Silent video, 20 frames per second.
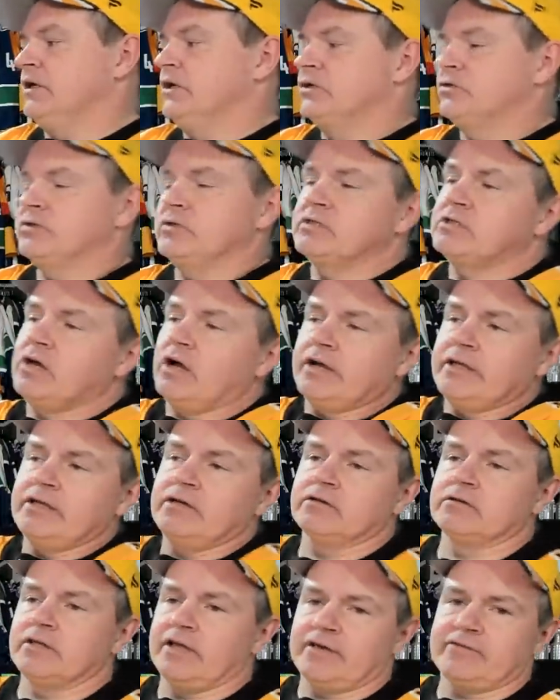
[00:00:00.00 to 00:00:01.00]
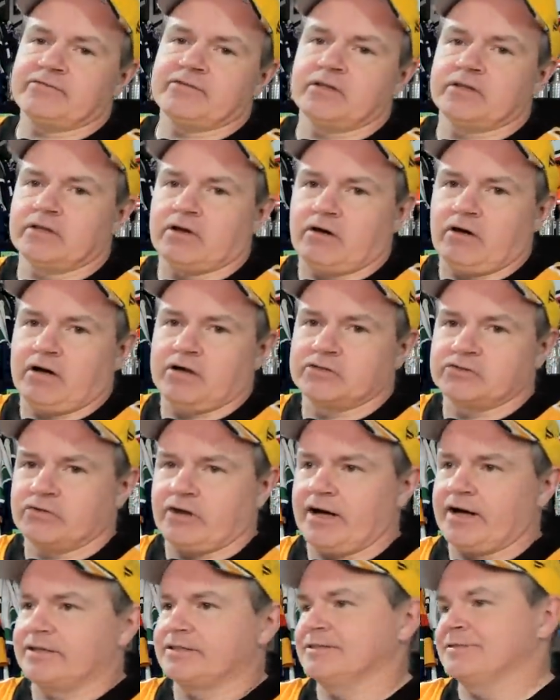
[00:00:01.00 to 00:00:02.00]
So he's got a year left on the
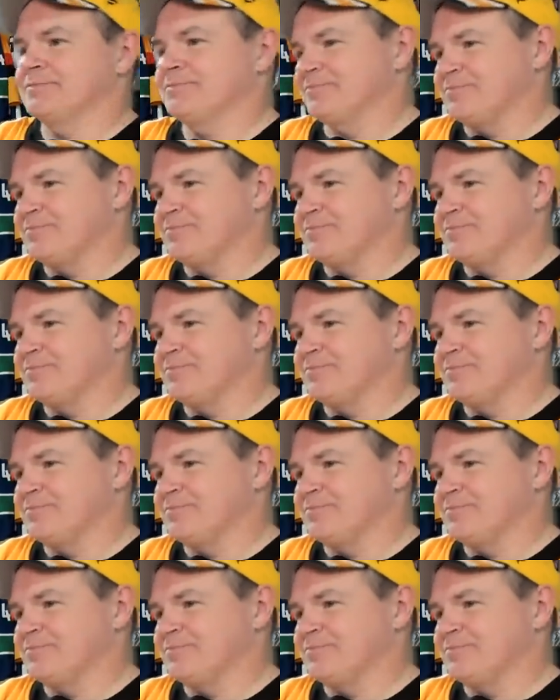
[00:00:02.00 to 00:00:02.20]
contract.